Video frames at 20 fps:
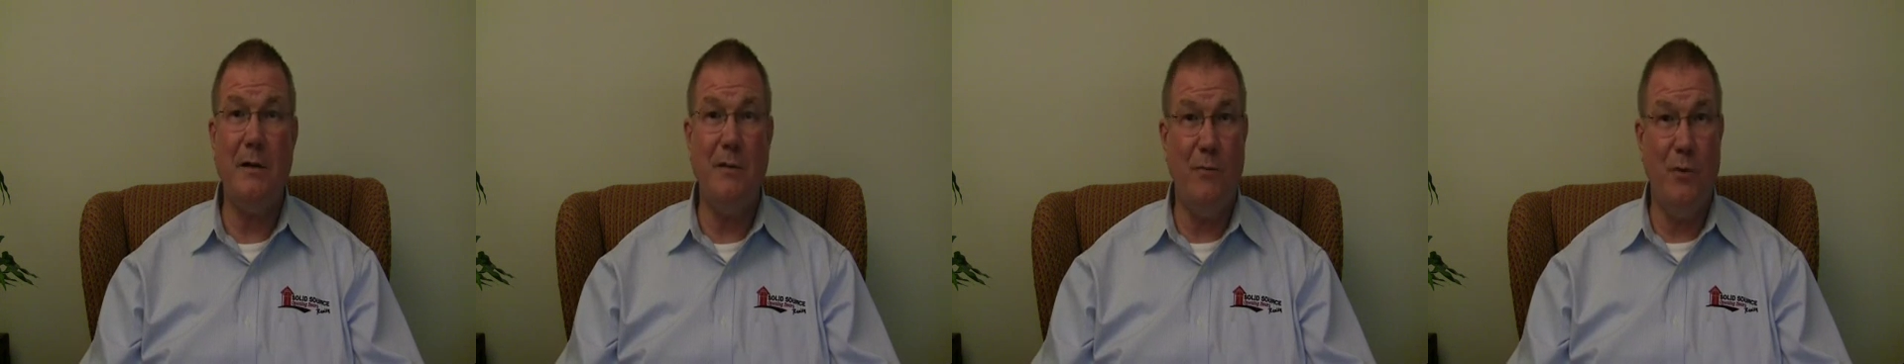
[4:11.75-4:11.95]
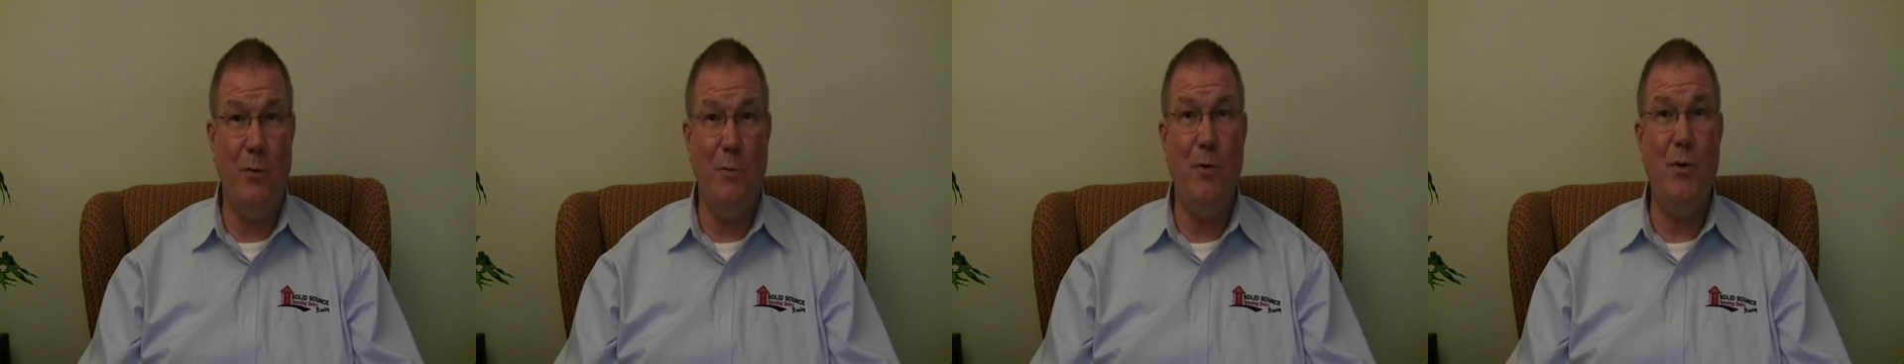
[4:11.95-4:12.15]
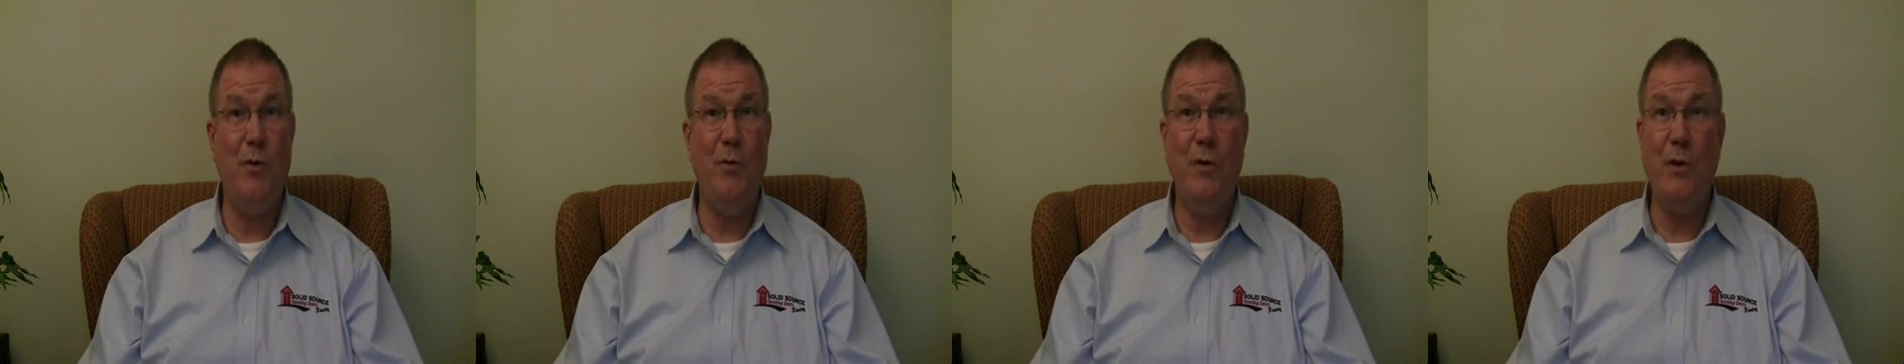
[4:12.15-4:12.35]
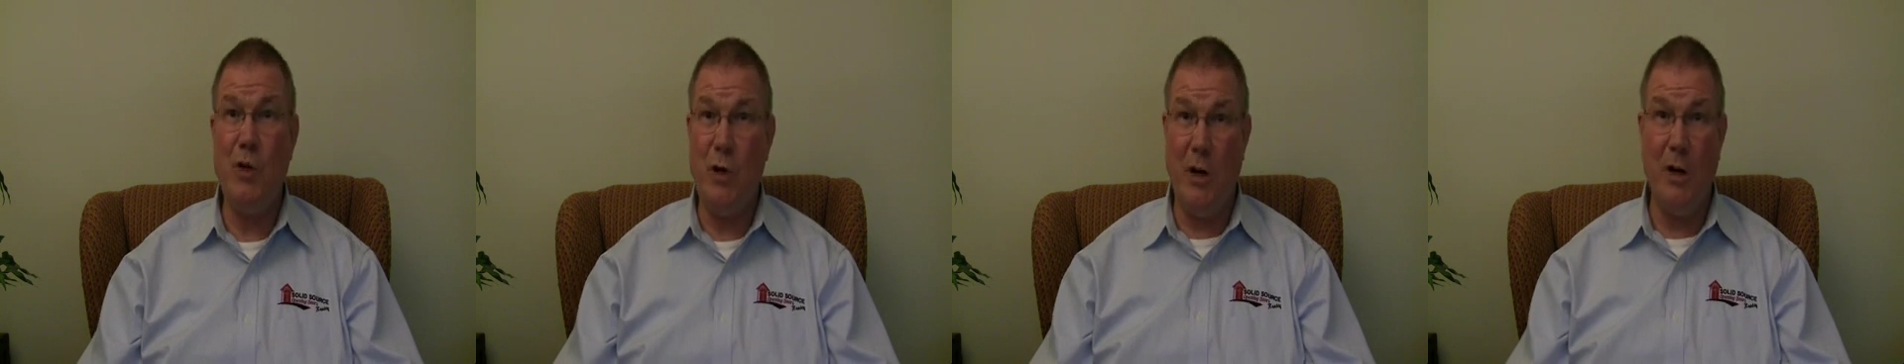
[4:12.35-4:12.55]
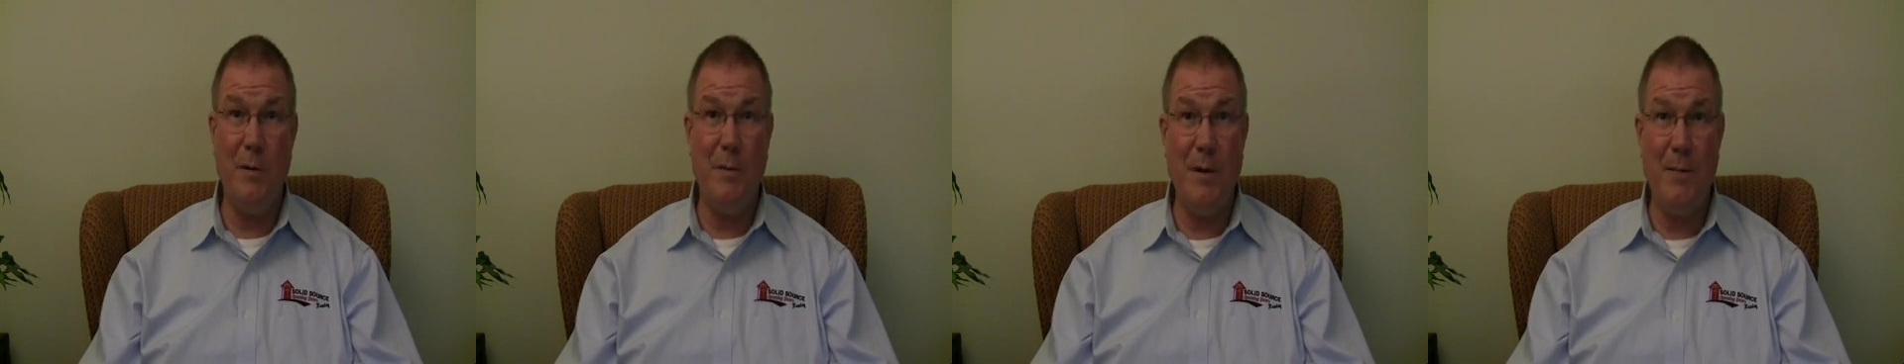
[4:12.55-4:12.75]
if you're moving,
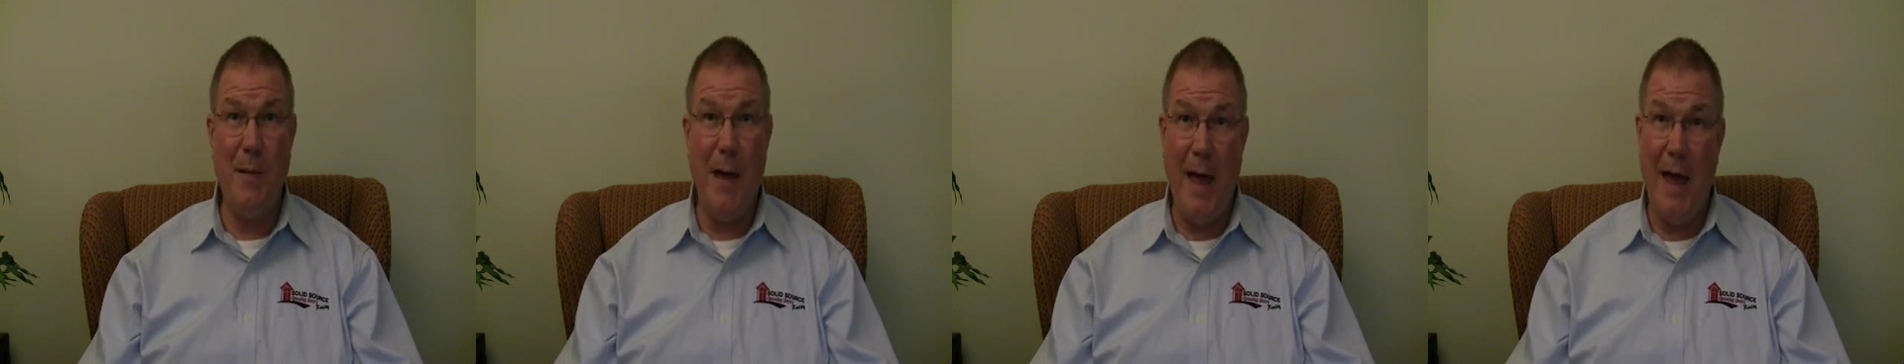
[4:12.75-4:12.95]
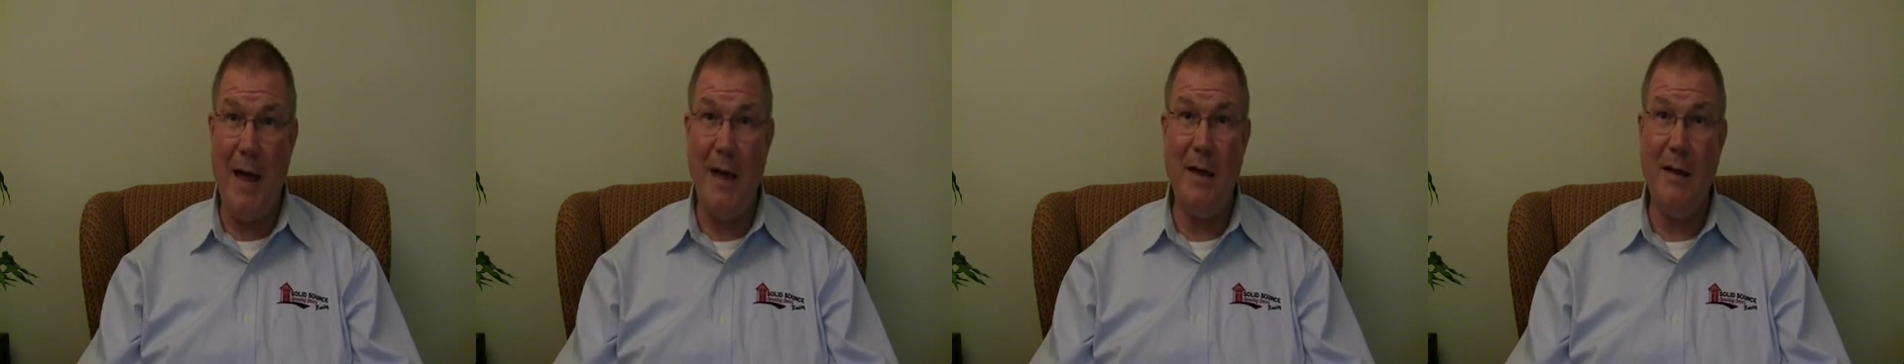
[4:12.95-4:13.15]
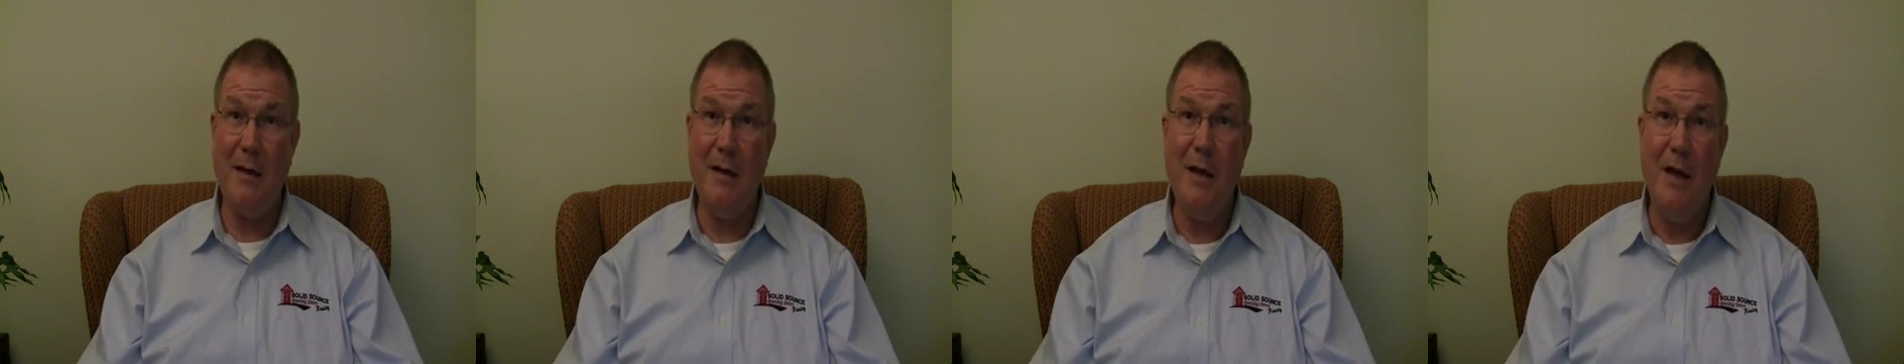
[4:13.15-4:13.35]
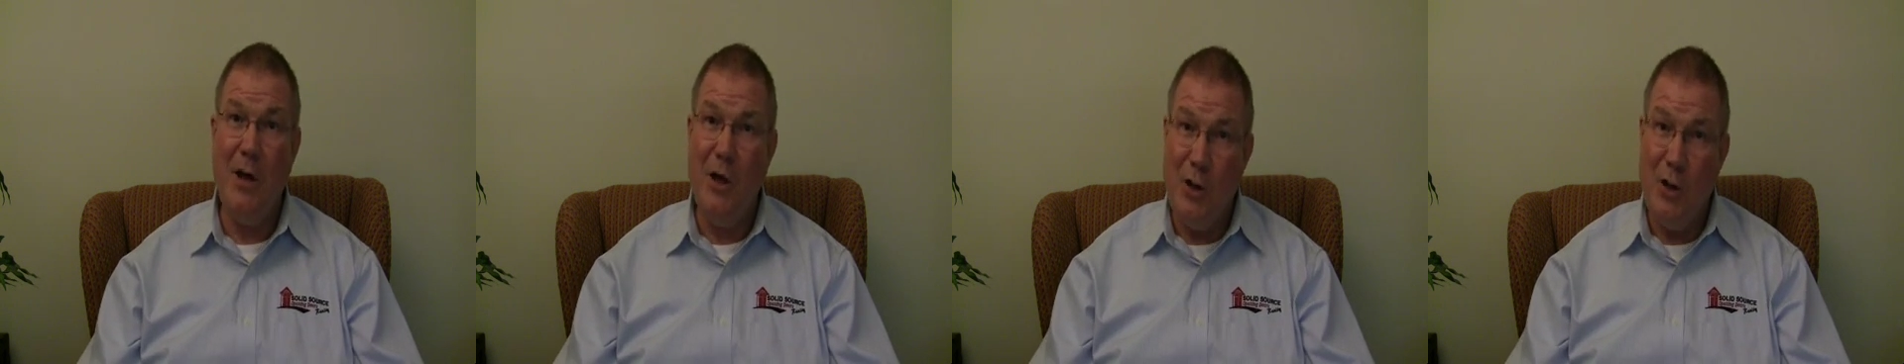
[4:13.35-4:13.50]
you're going to be packing,